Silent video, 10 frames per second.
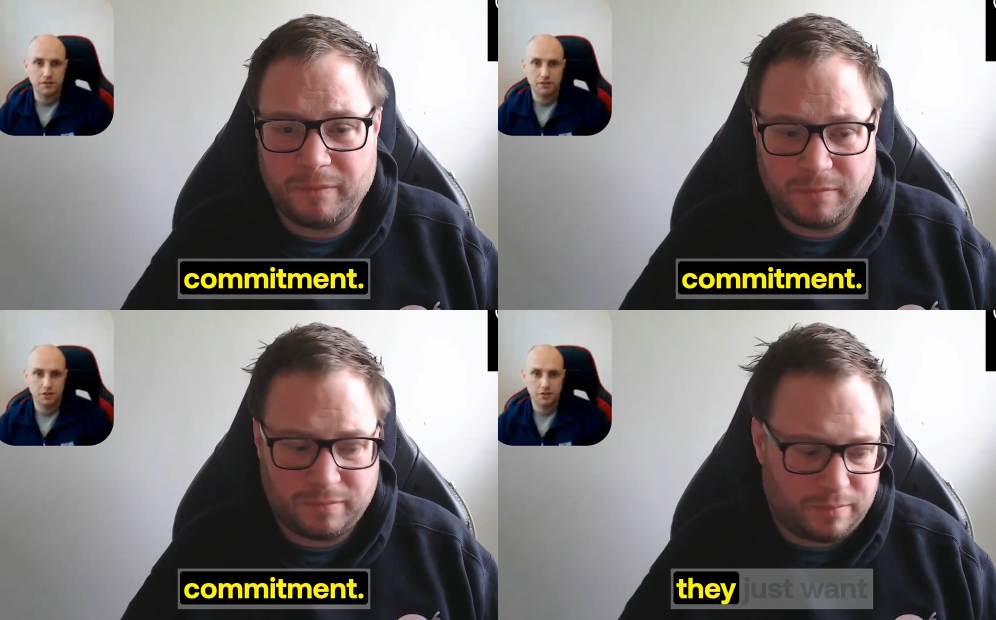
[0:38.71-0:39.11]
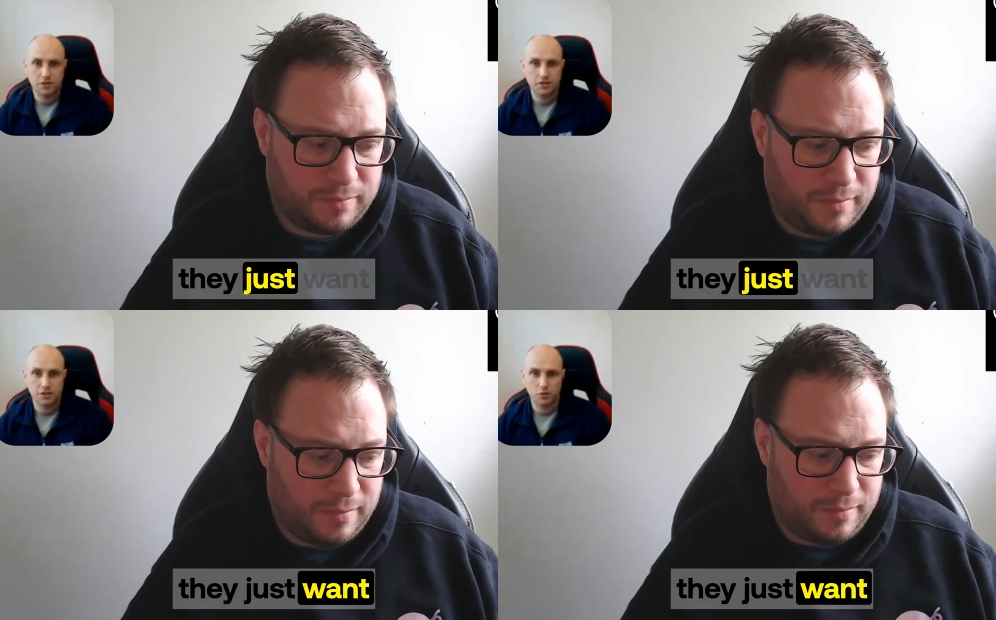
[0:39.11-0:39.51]
Speaker 1: They just they
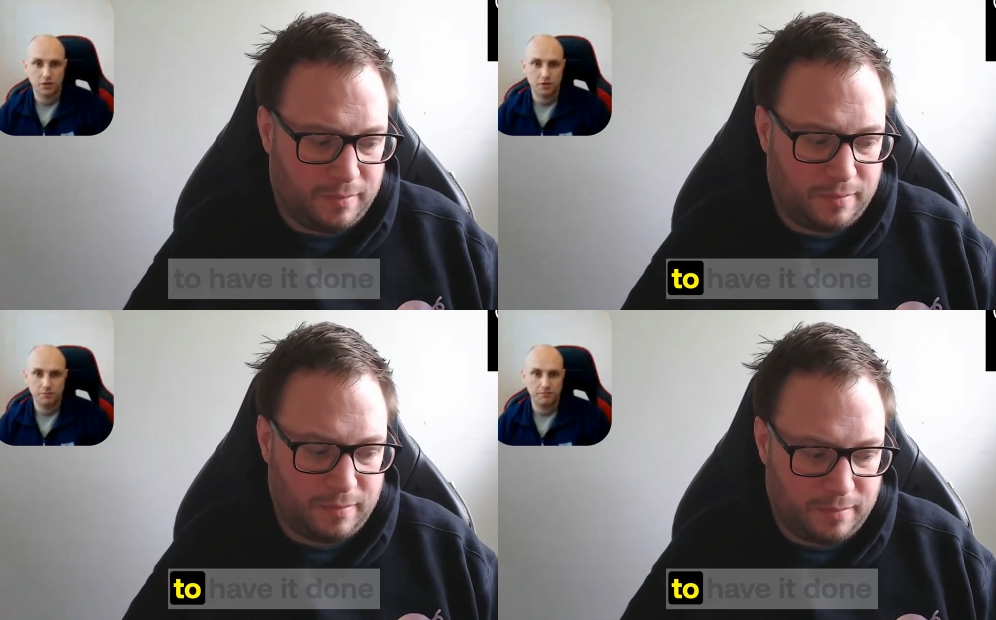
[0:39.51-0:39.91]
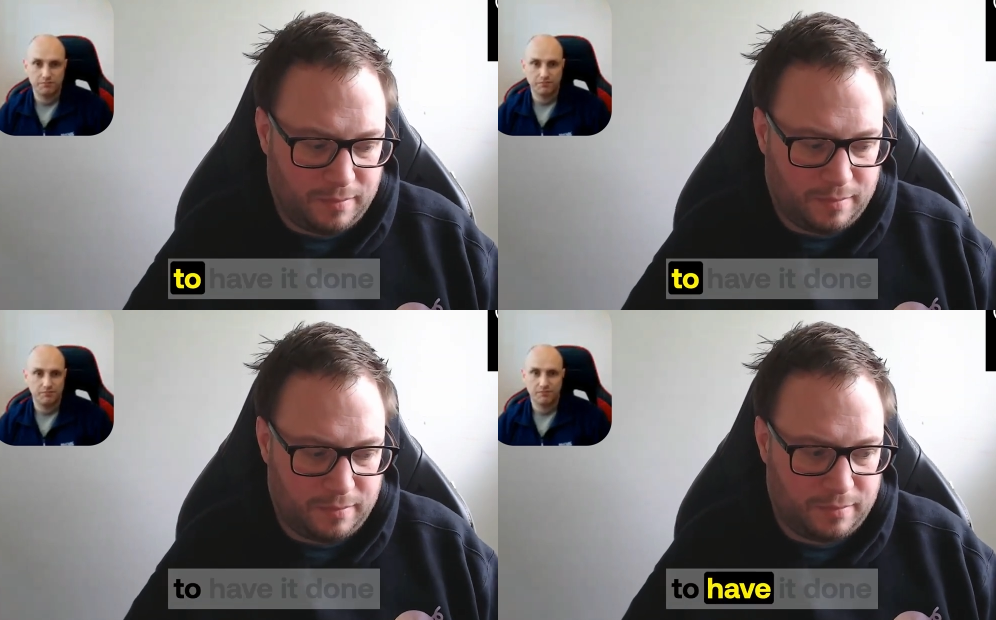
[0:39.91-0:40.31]
just want to
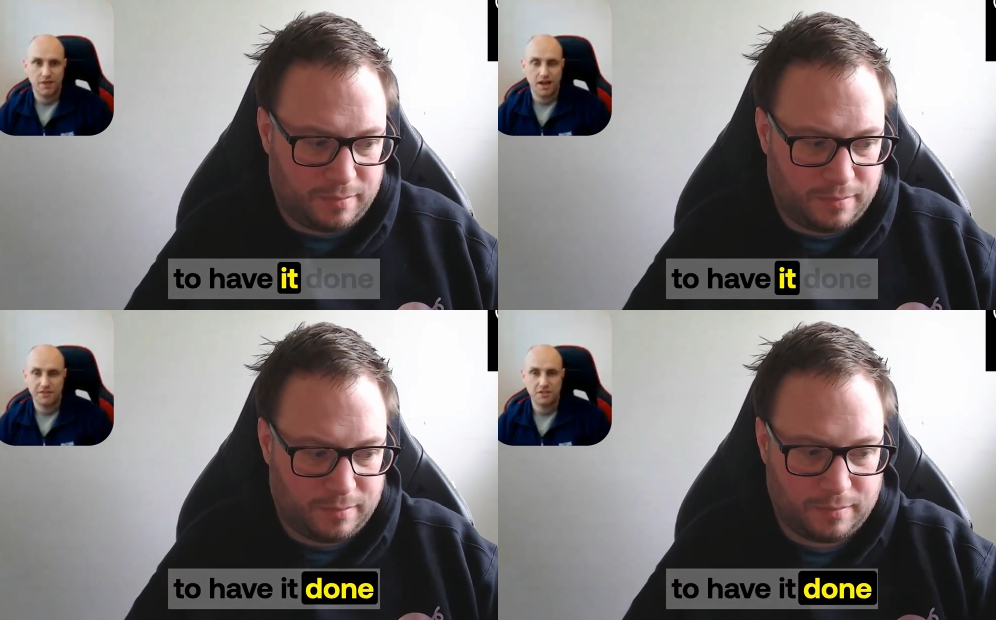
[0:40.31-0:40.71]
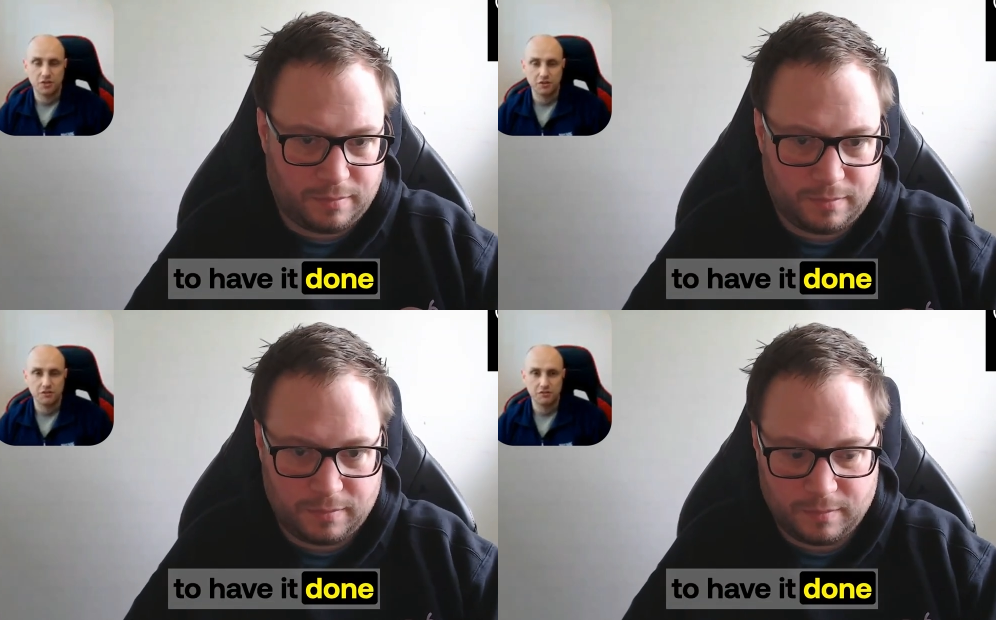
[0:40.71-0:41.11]
have it
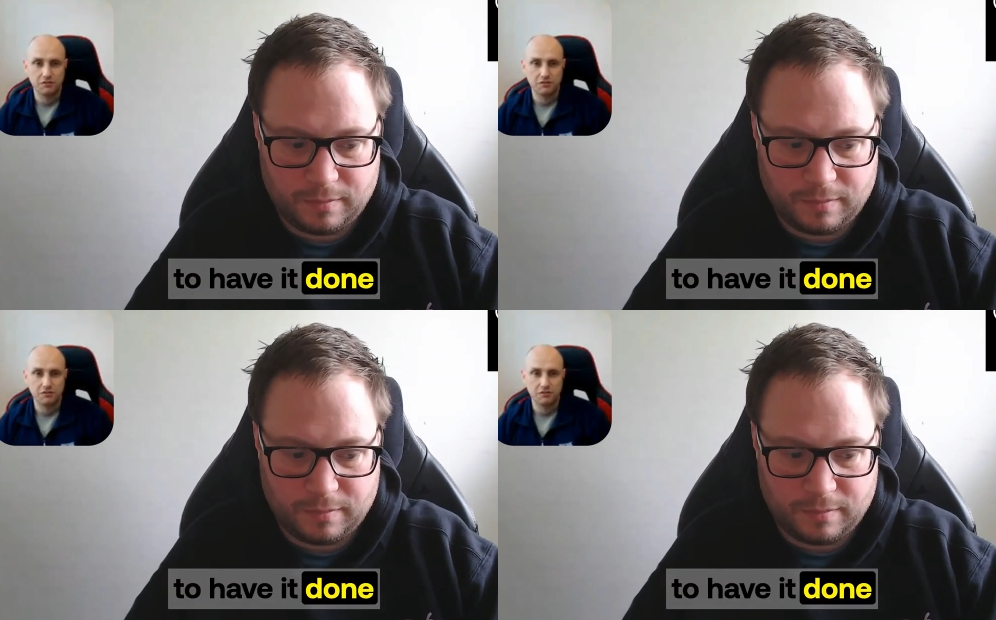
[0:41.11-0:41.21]
done.